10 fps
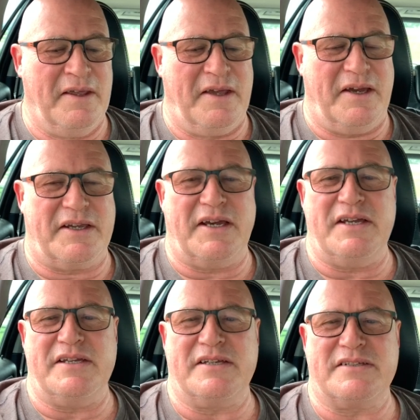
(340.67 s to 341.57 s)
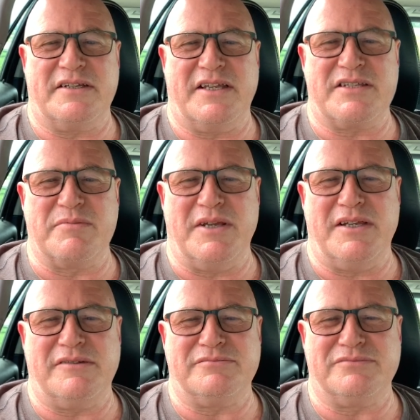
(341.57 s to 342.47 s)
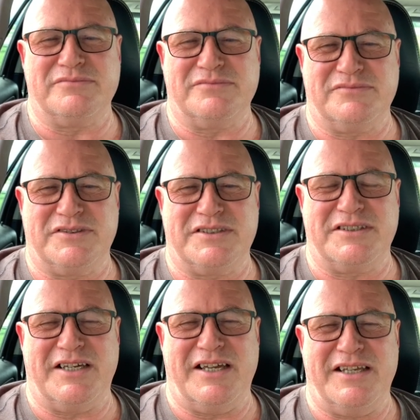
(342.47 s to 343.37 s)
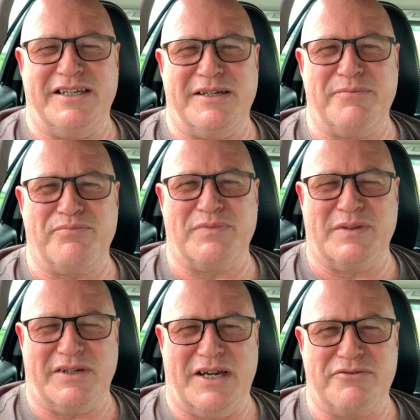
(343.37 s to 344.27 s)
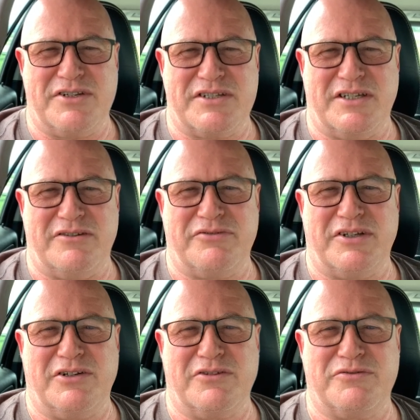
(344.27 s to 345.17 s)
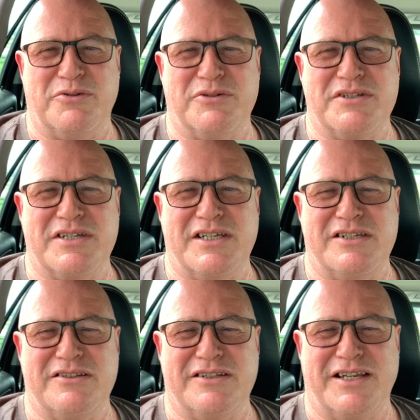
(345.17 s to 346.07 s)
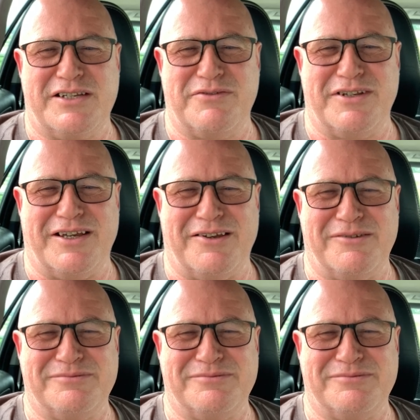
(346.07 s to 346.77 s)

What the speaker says: Okay, so that's me for today. Look after yourself, and I look forward to seeing you in the next video.